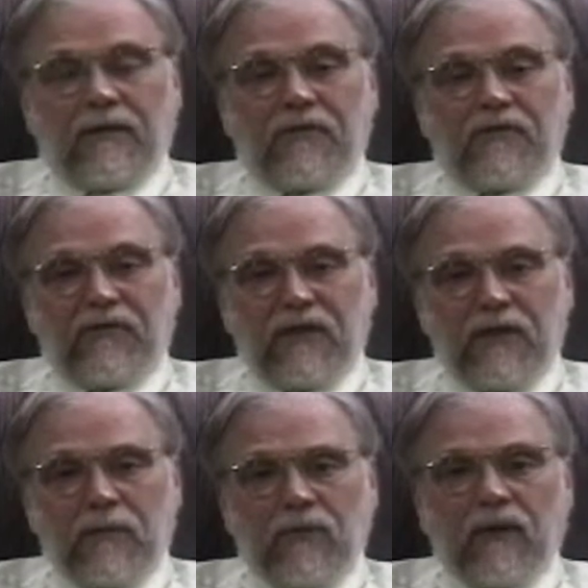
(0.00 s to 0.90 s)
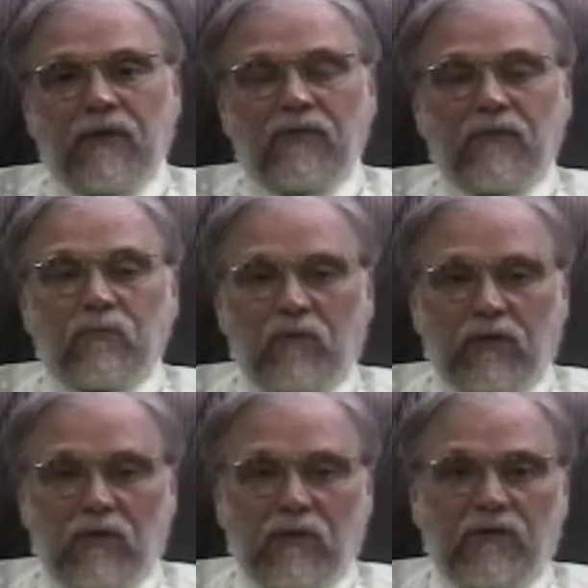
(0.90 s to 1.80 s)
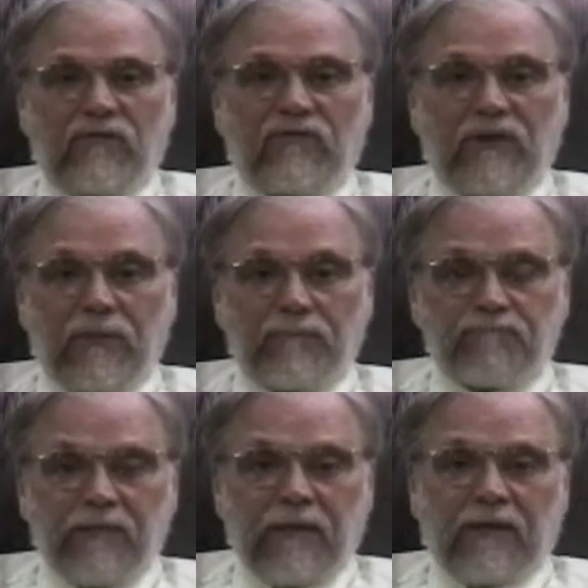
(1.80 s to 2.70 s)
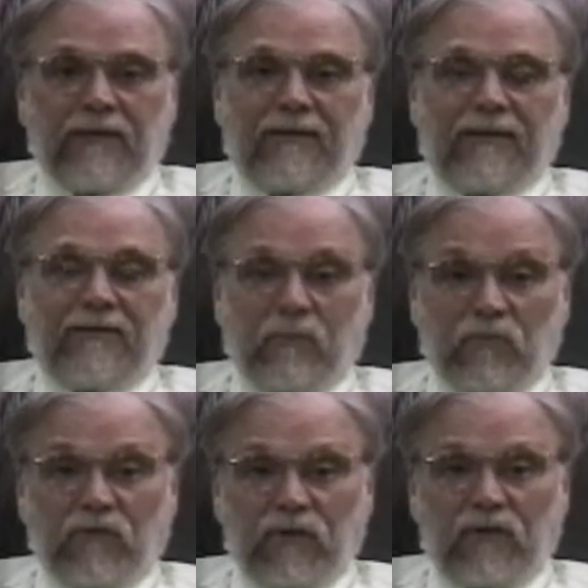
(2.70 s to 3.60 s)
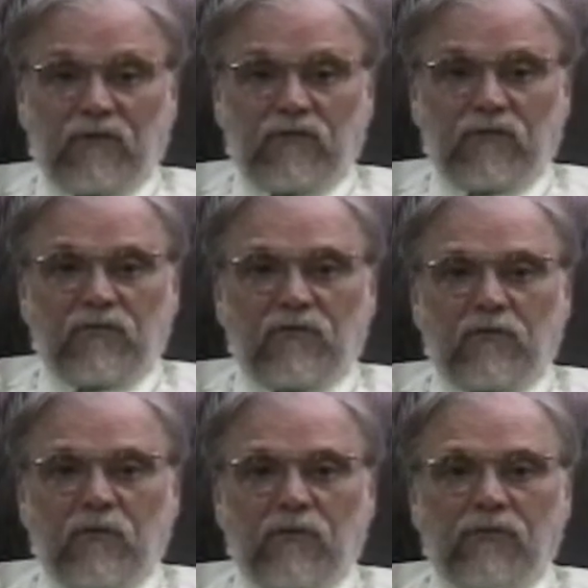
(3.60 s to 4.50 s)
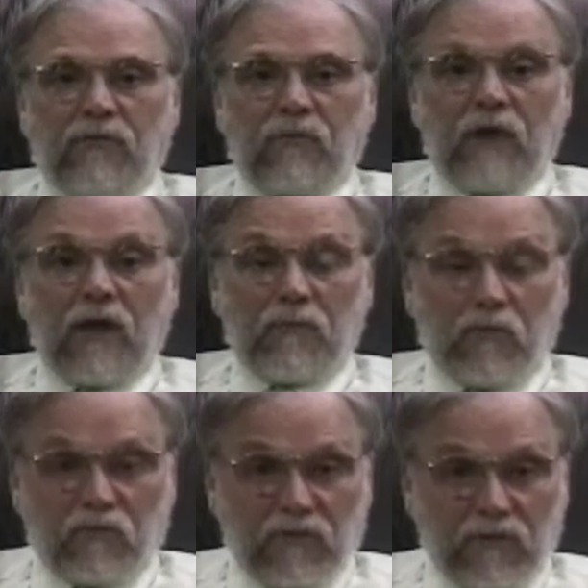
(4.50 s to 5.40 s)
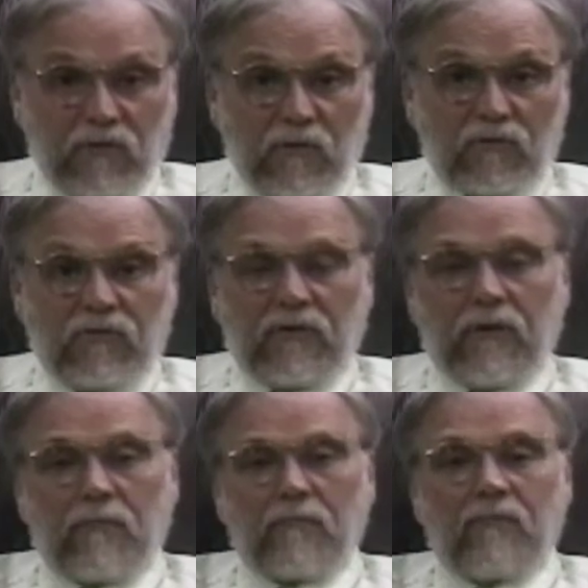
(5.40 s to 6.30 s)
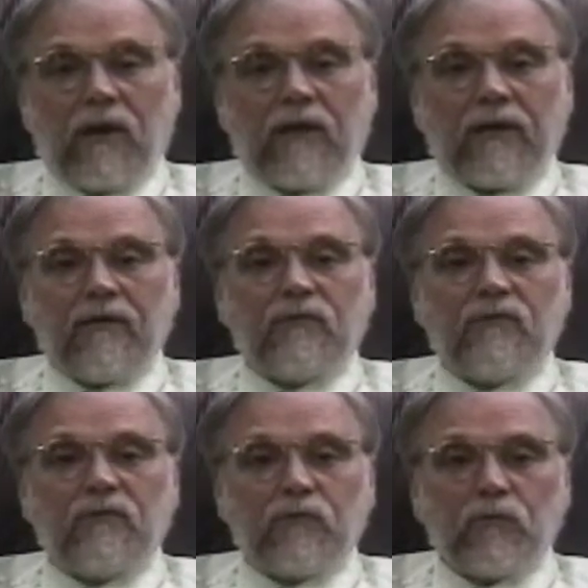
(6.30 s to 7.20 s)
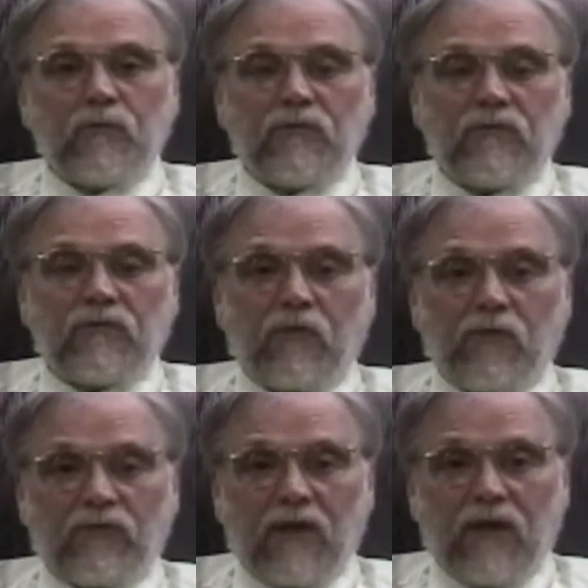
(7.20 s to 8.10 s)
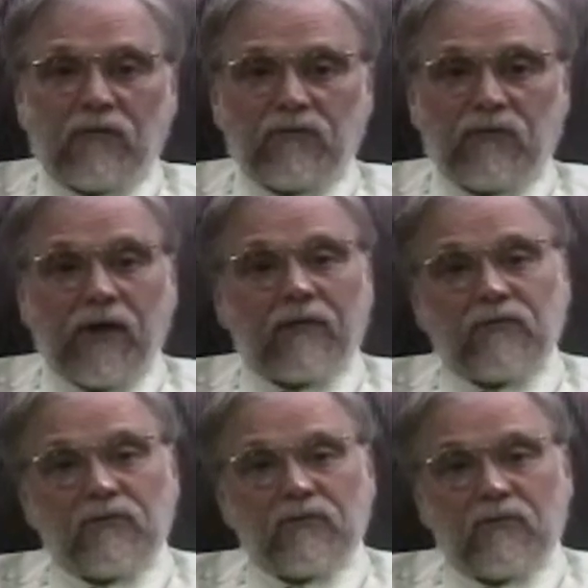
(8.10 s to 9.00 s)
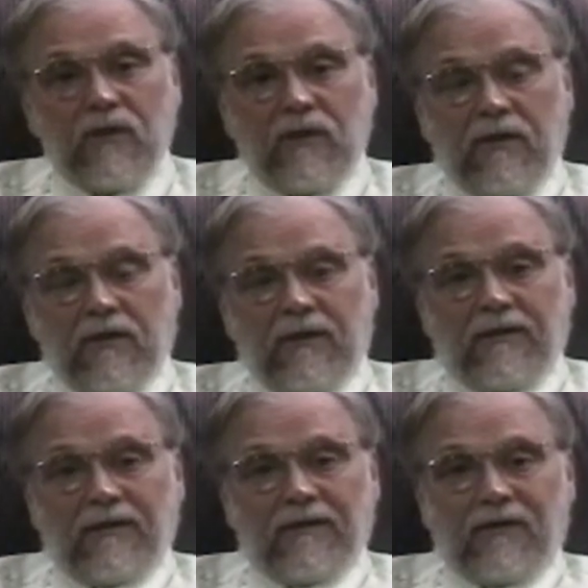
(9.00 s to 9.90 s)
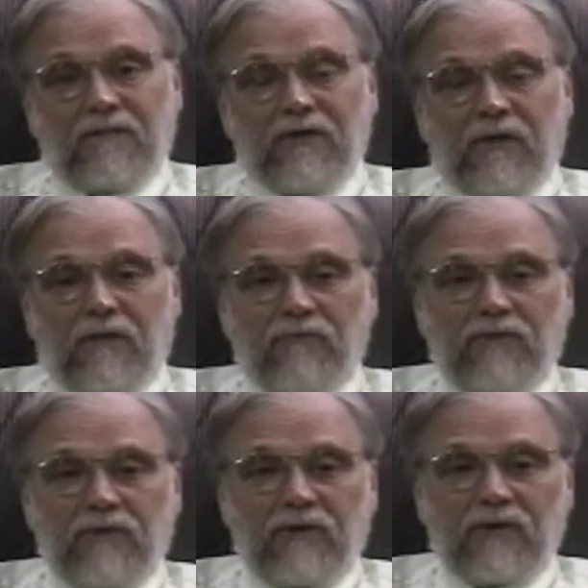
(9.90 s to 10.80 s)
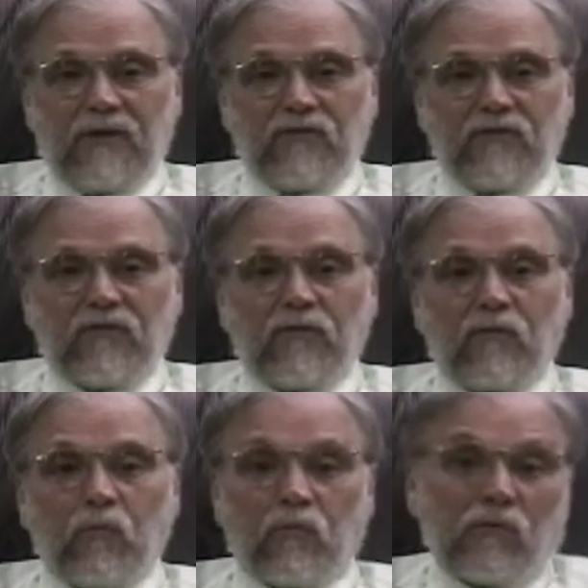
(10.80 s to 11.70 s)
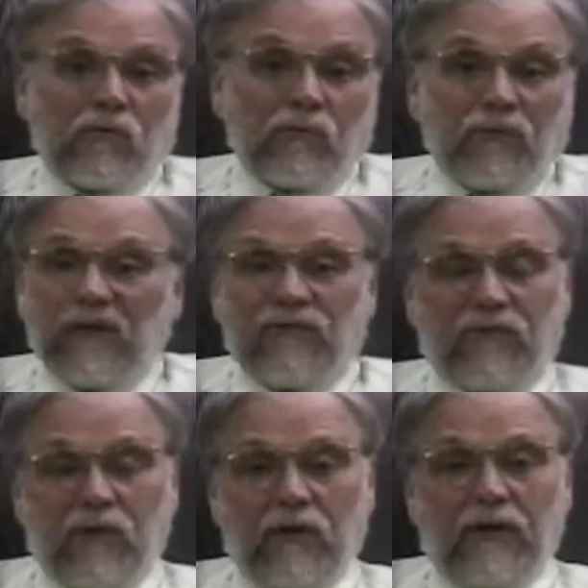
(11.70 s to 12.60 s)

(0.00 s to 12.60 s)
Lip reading: theme and how they really are Nephilim. That was fairly consistent throughout the book. I personally don't buy into the false gods and goddesses of the nations of the world being fallen